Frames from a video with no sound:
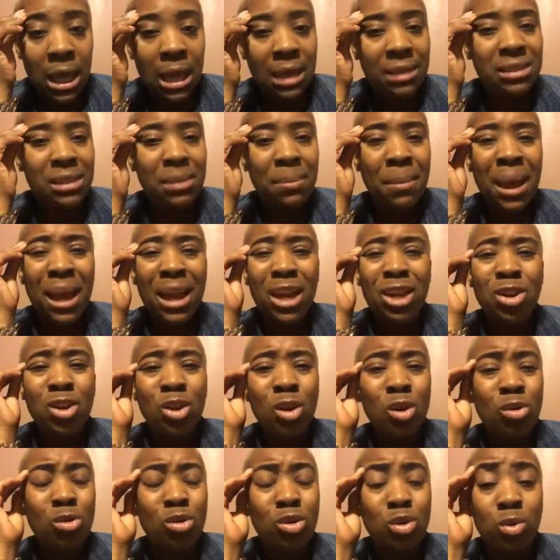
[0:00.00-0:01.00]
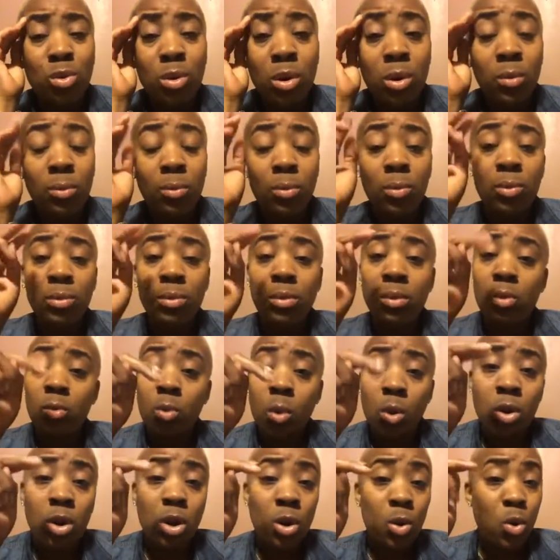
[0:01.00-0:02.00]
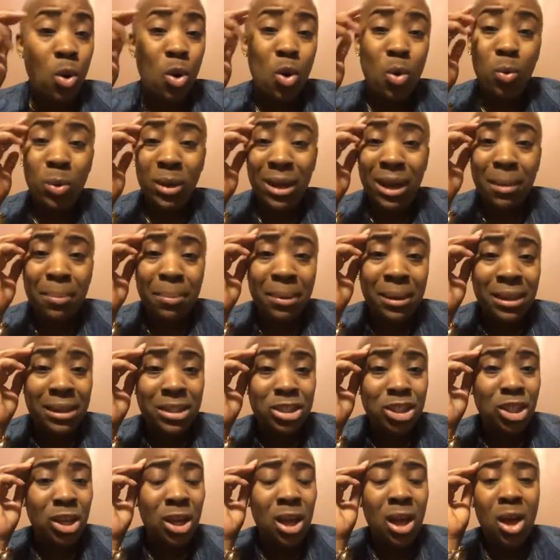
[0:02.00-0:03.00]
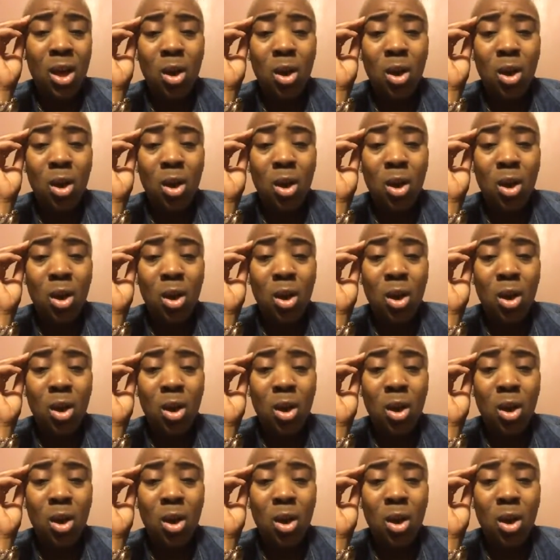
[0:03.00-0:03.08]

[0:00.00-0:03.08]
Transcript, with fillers: If somebody know you a quote unquote weak bitch